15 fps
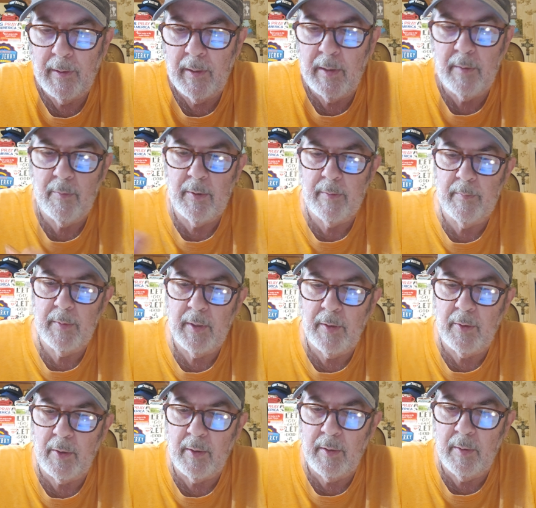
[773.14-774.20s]
Anyway, I
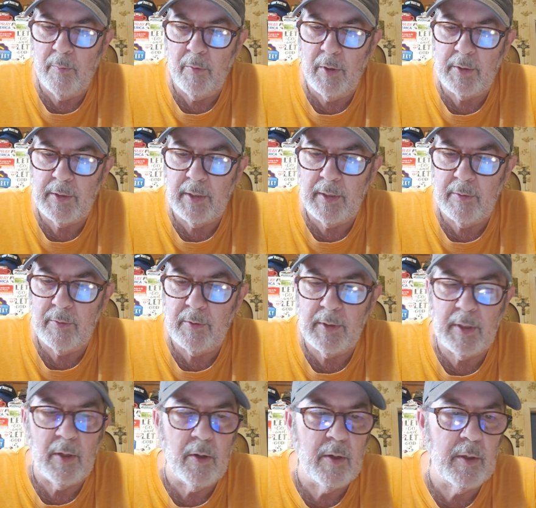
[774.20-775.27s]
thought it was an
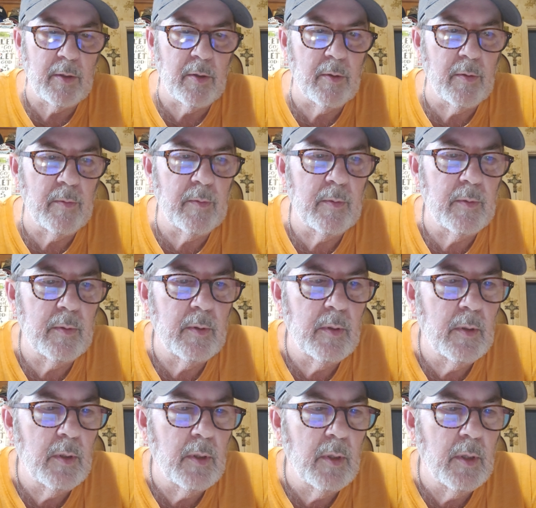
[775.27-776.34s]
interesting article.
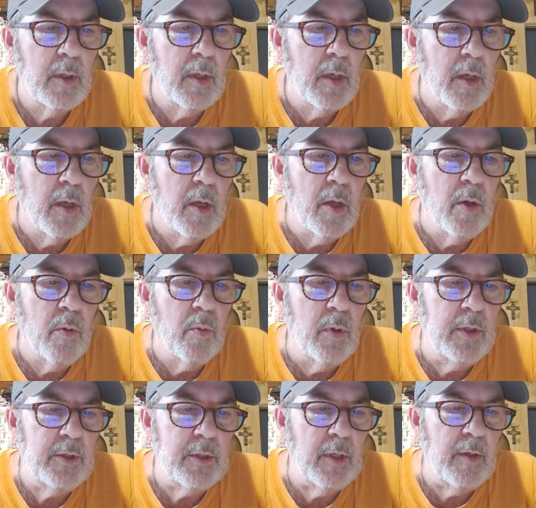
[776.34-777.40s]

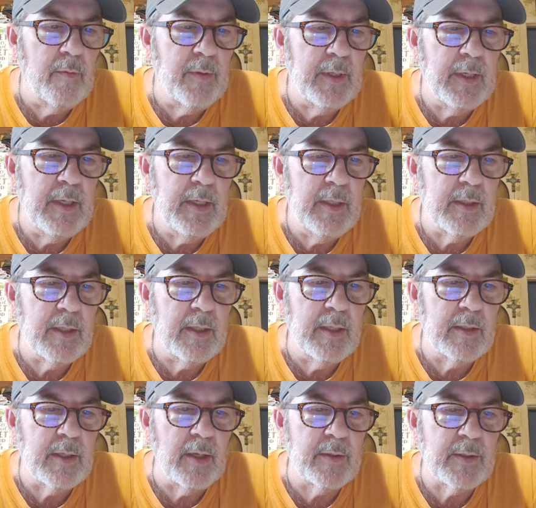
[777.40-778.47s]
Which of these
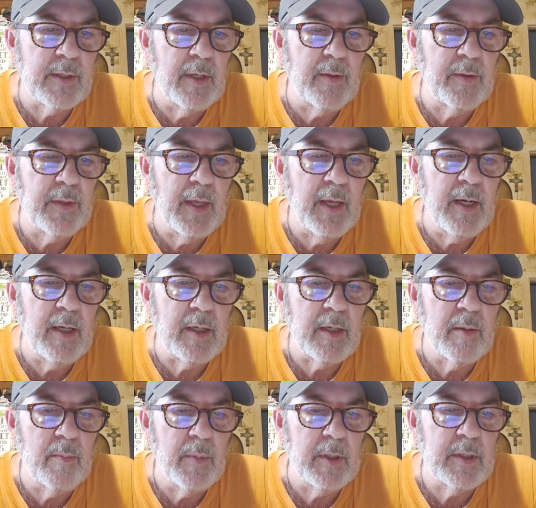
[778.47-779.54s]
is a
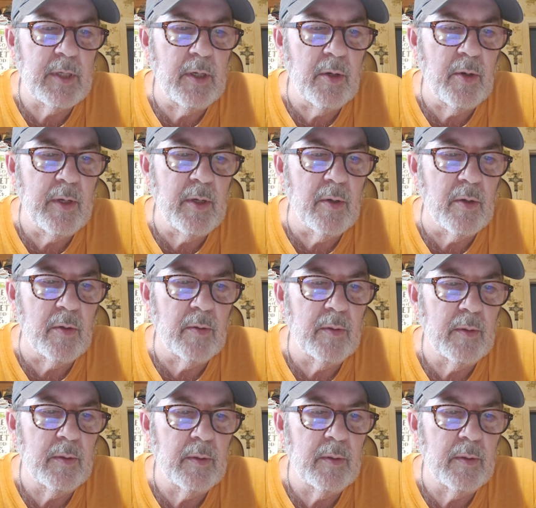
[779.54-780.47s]
synthetic material?